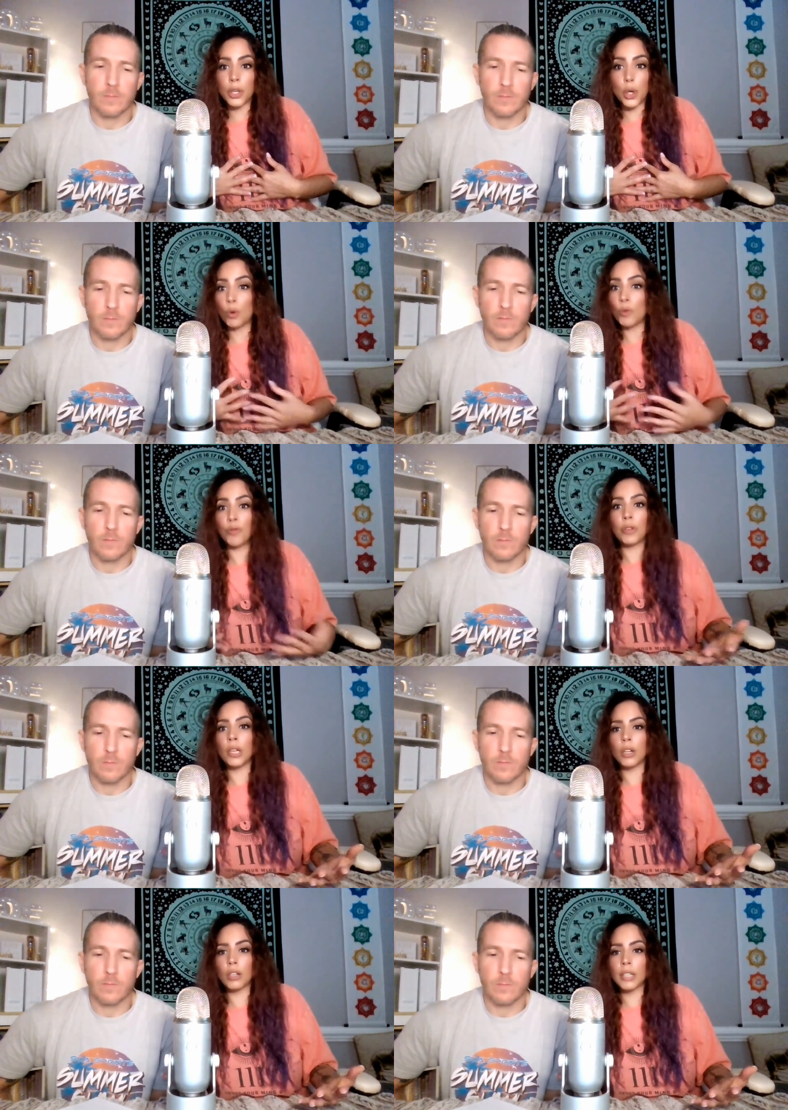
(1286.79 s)
Speaker 1: no
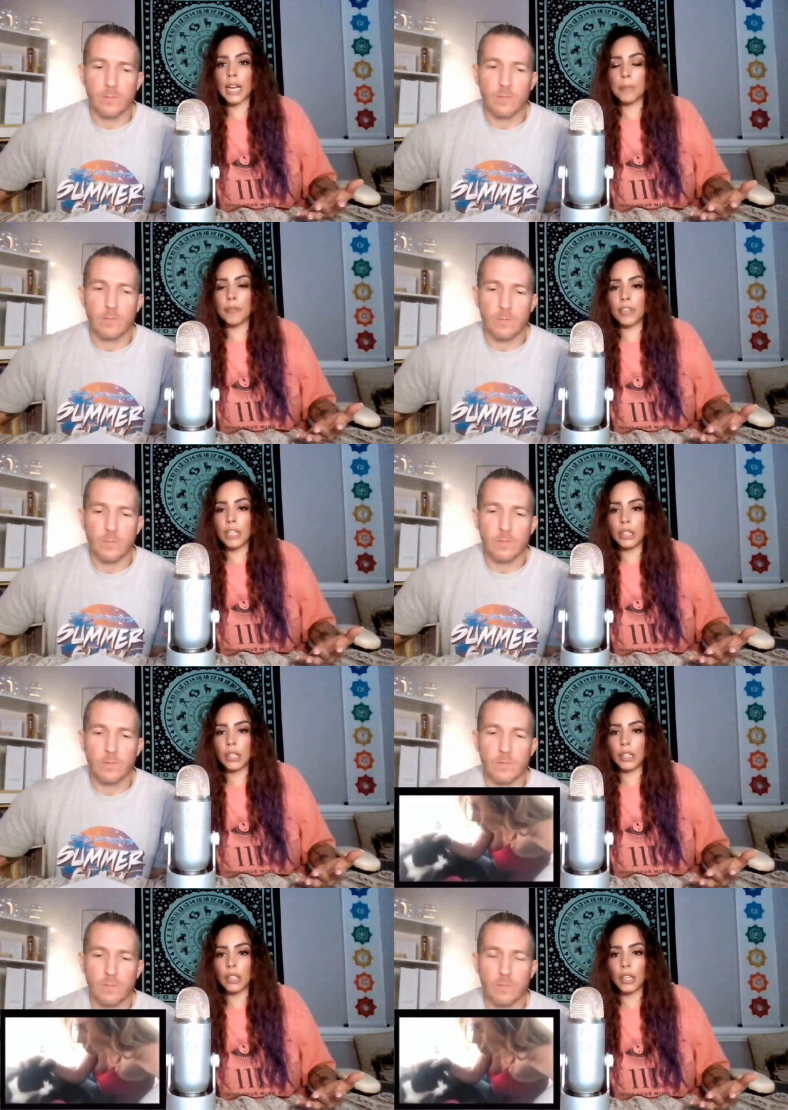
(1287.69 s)
fear type of
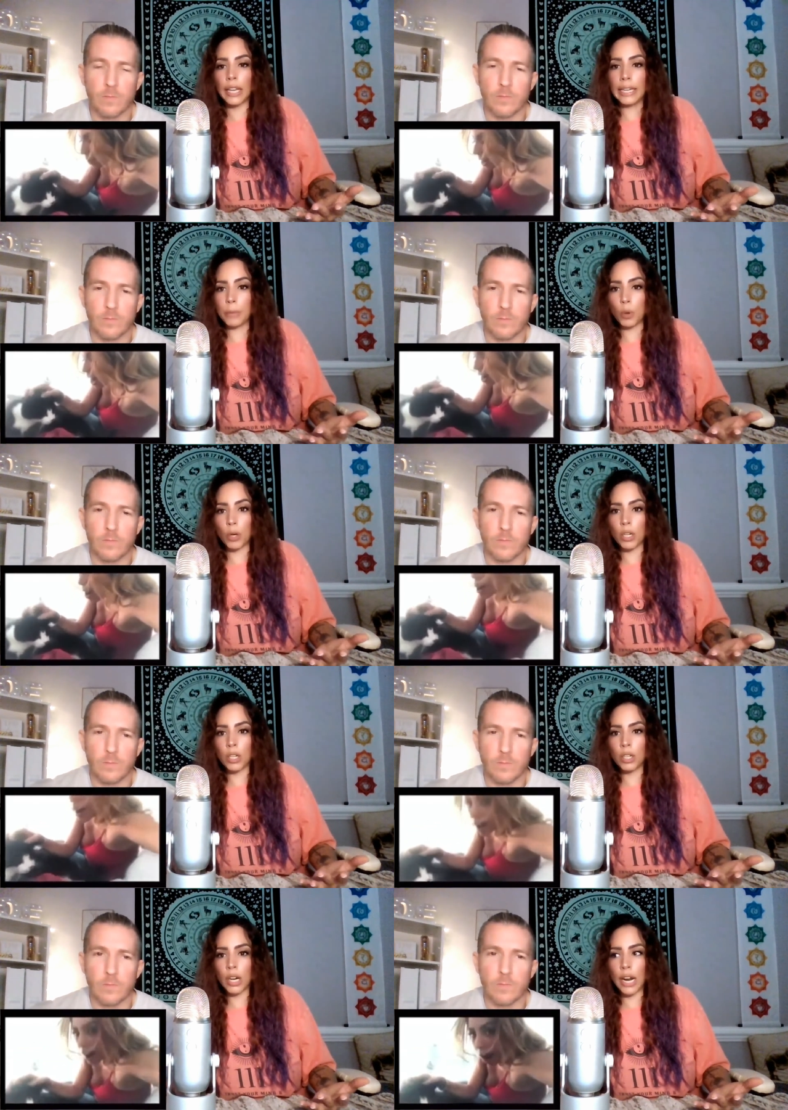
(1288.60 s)
feeling
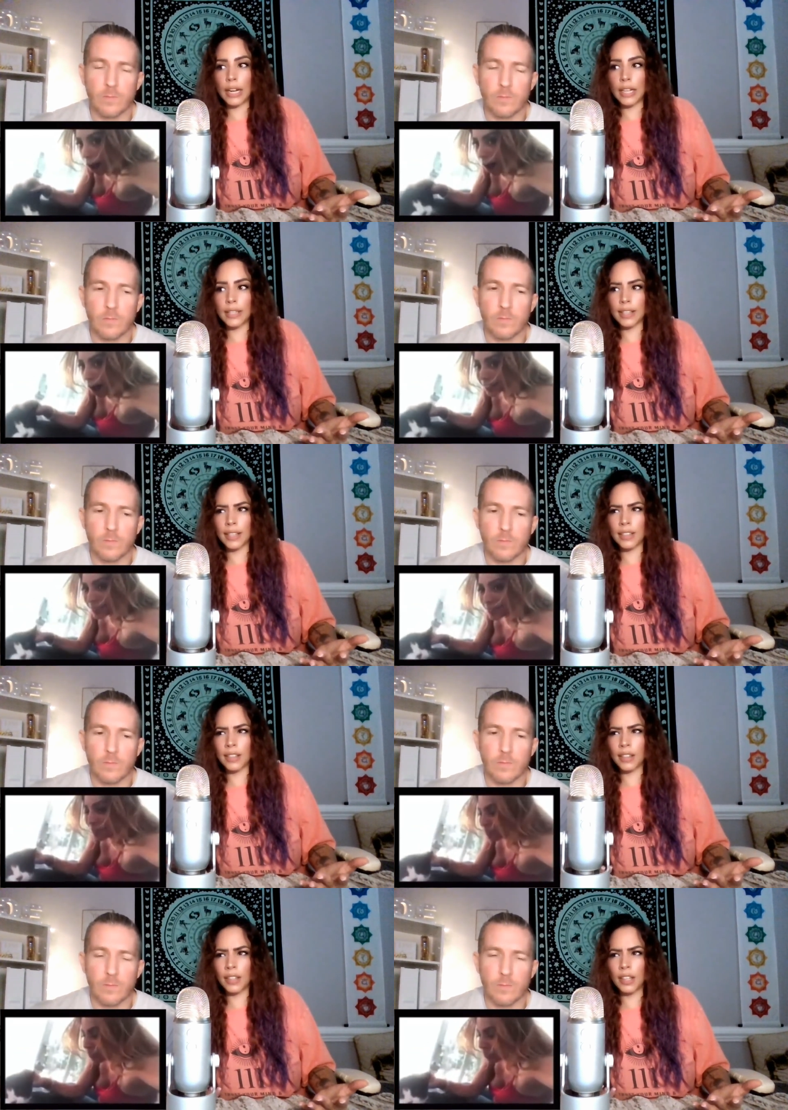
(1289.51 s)
anymore. And it's like
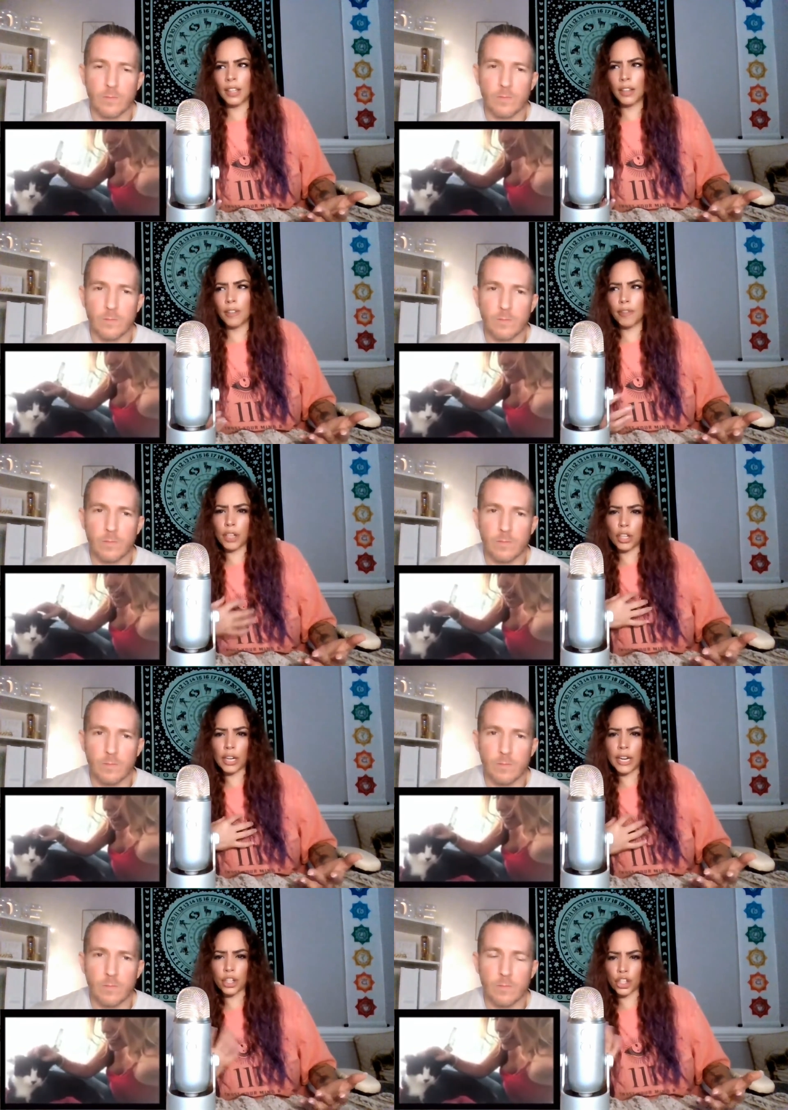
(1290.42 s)
the fear
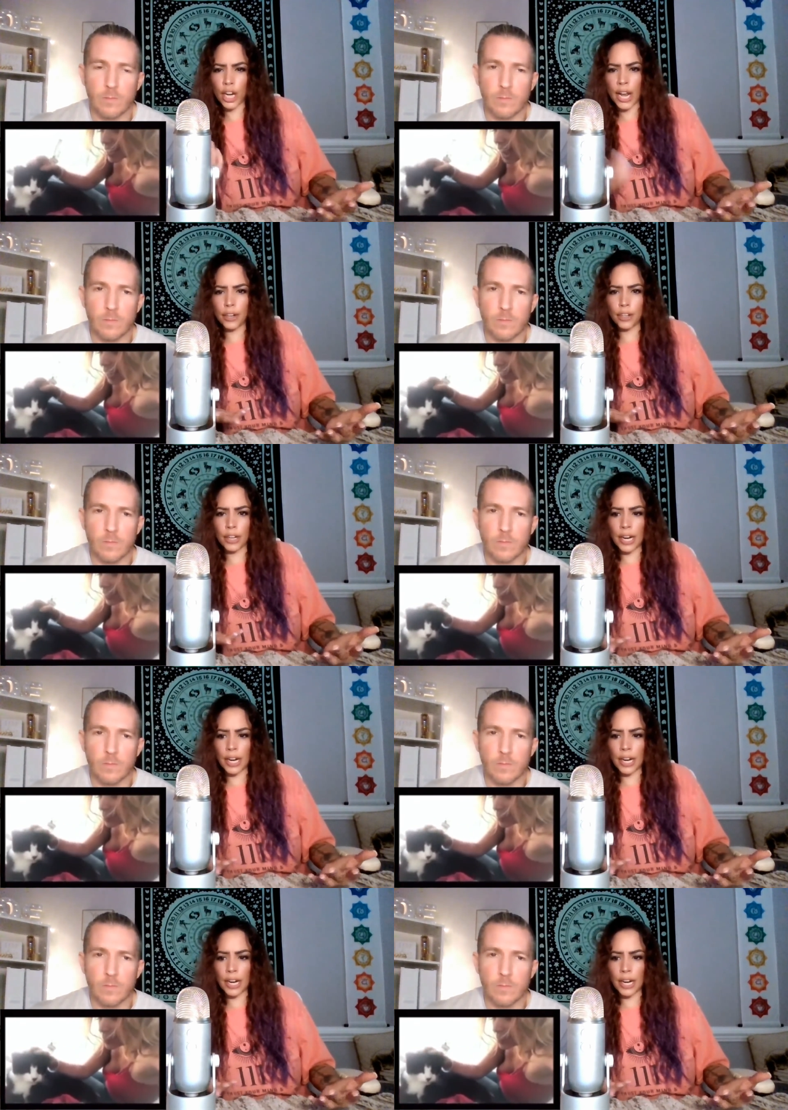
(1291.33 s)
had shattered,